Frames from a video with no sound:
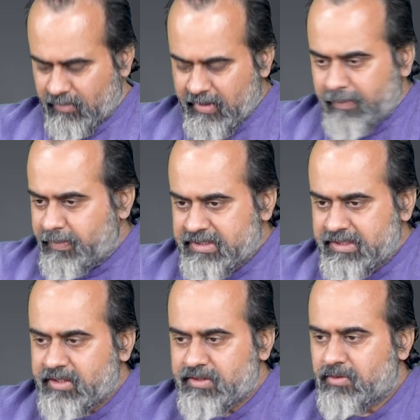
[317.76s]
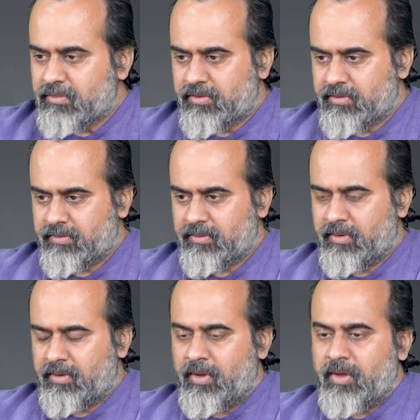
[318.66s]
That person is no more.
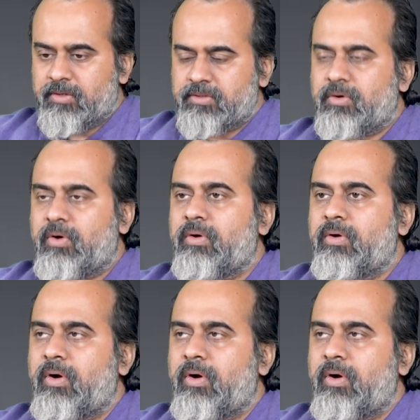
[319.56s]
So,